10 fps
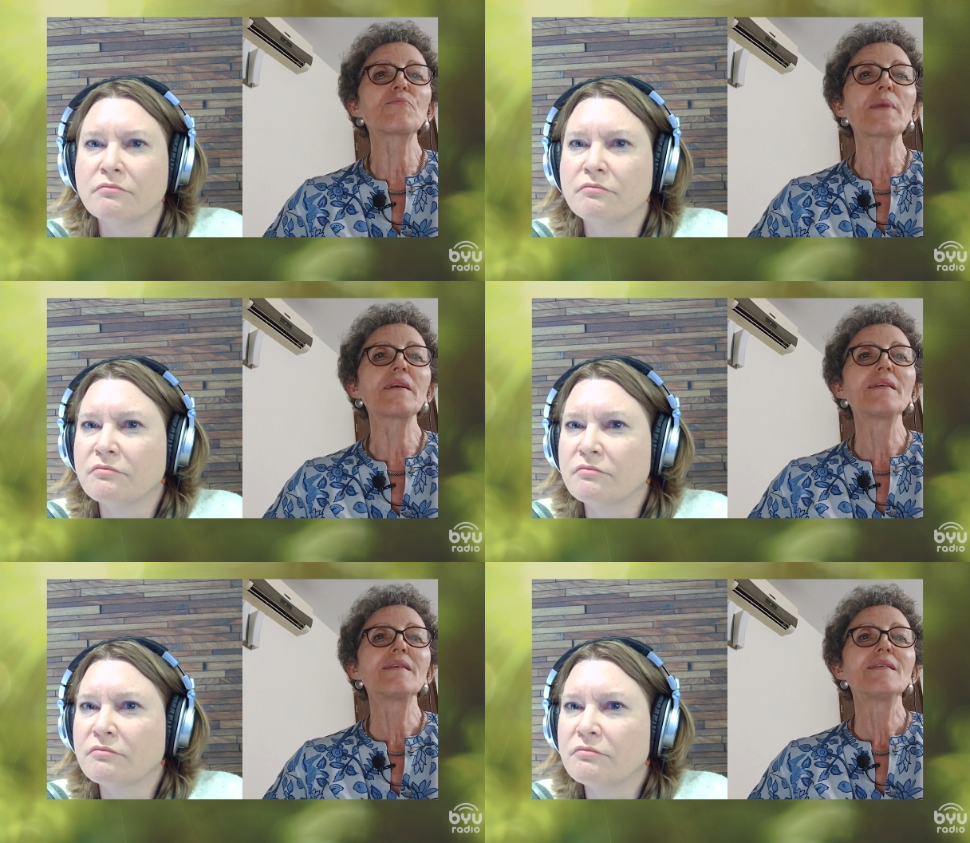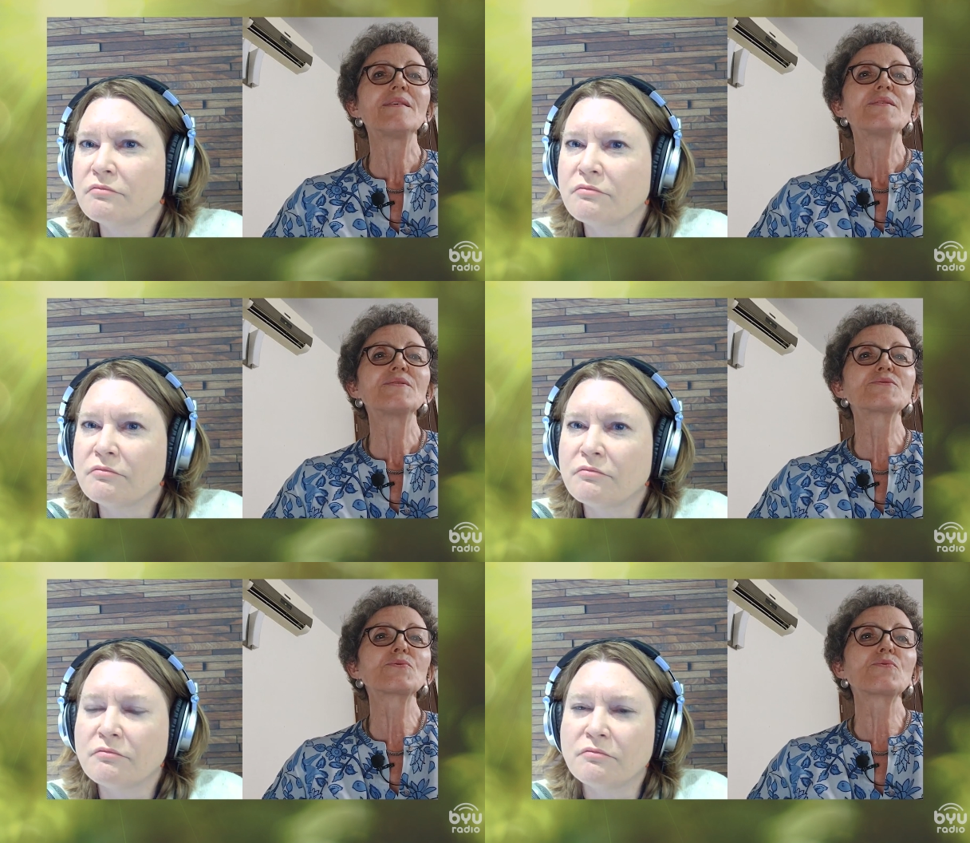Speaker 1: of me.
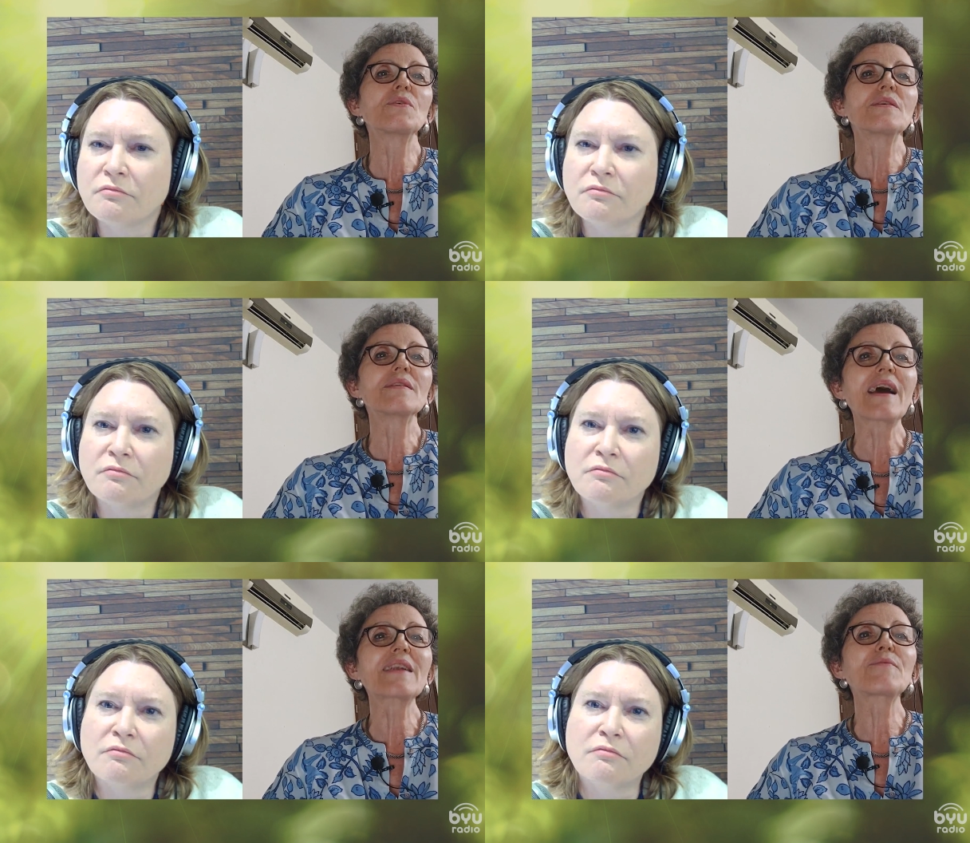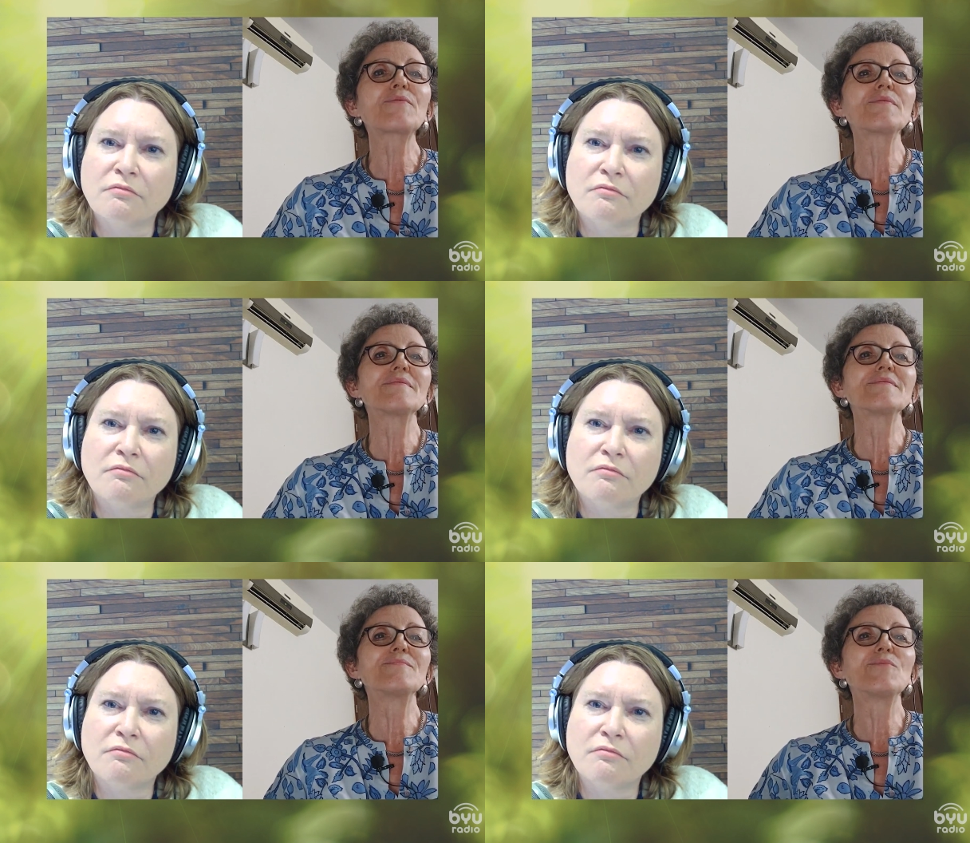So that
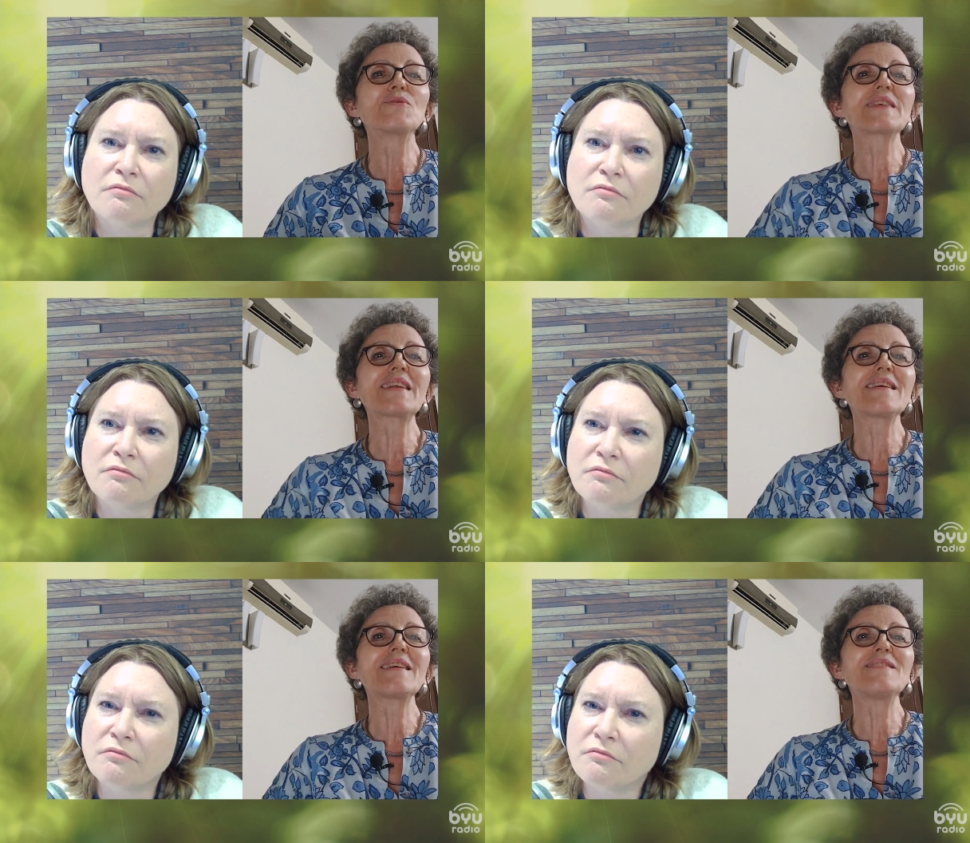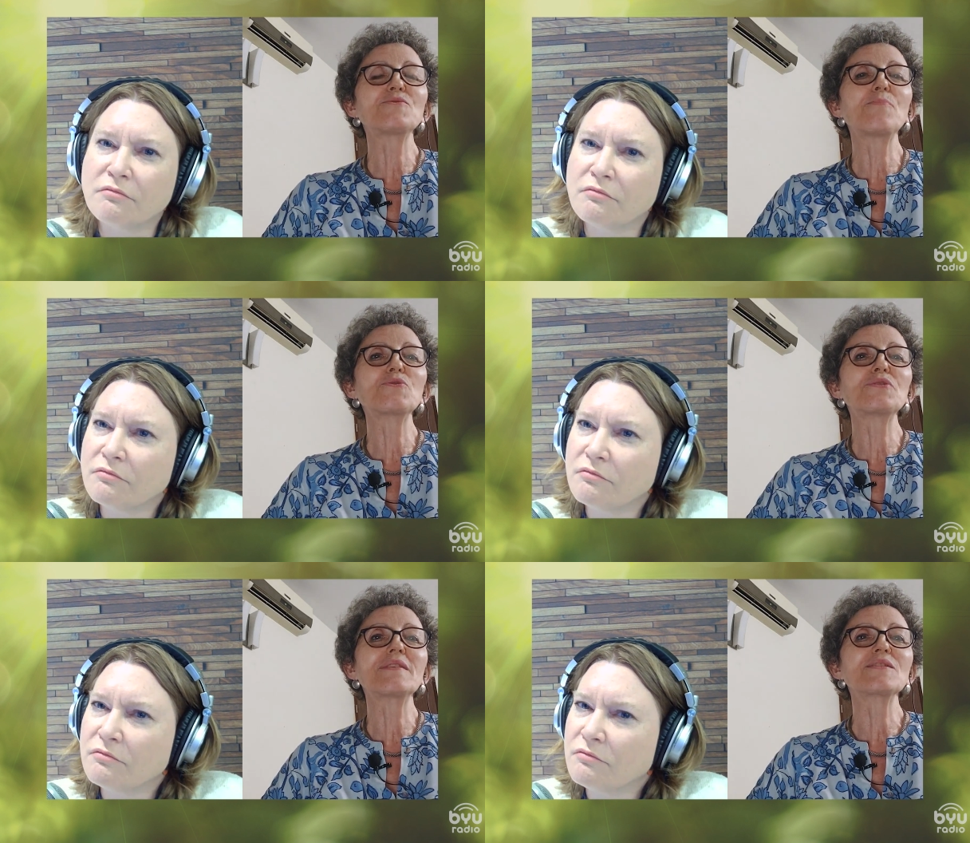was setting into
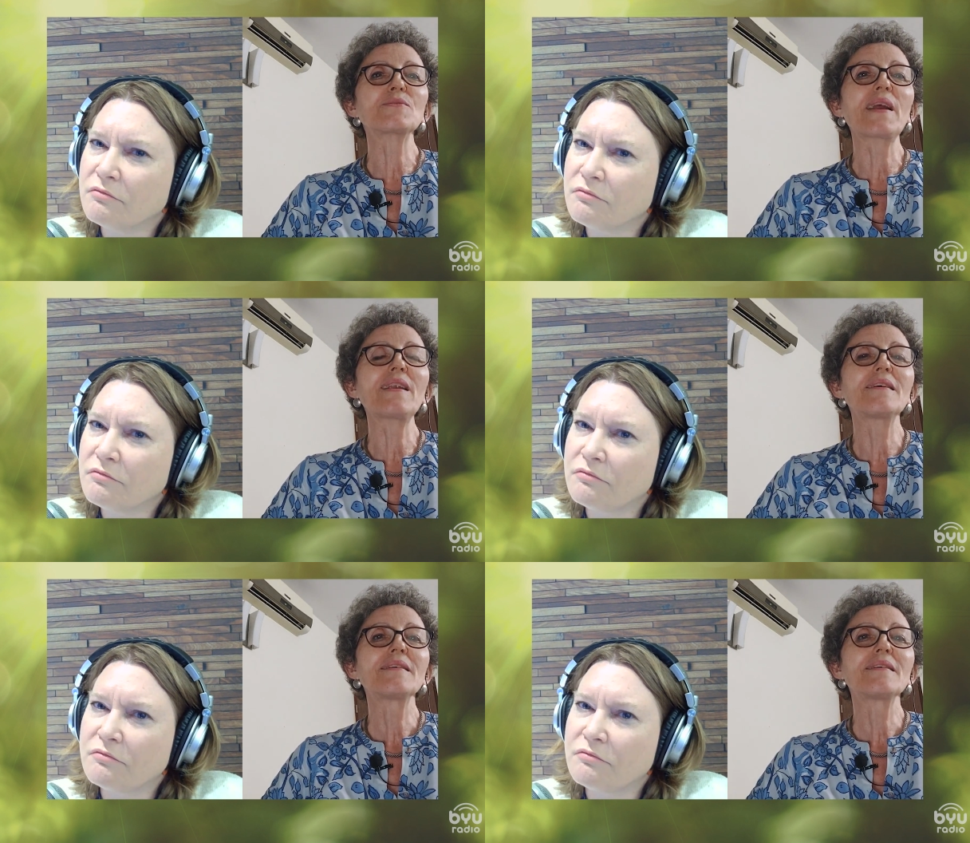motion as well.